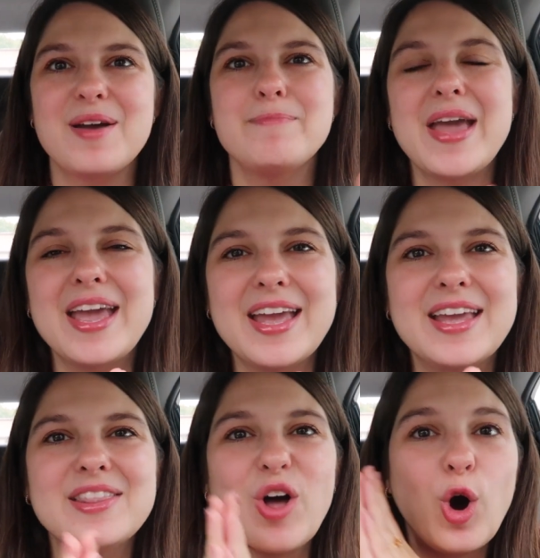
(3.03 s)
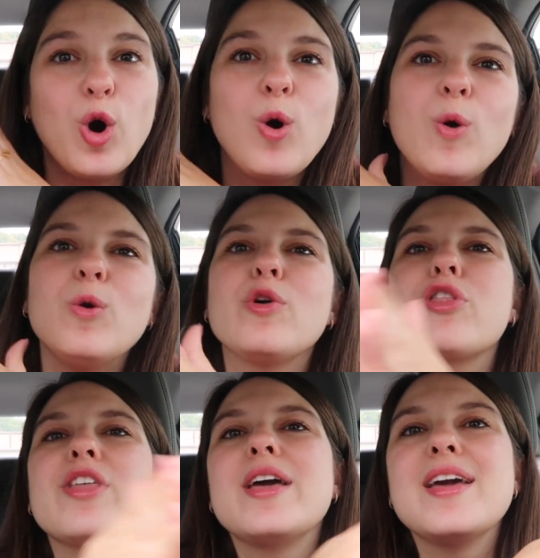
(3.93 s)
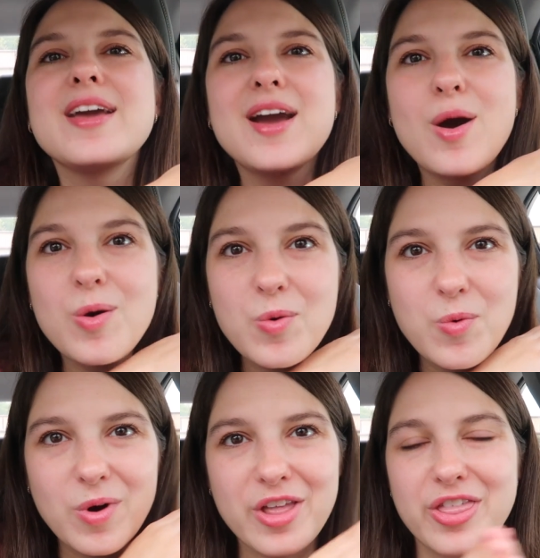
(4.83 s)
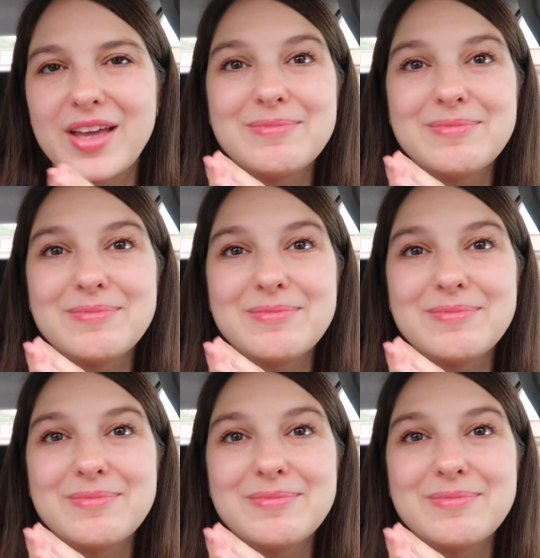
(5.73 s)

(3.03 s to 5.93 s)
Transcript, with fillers: made the whole thing worth it.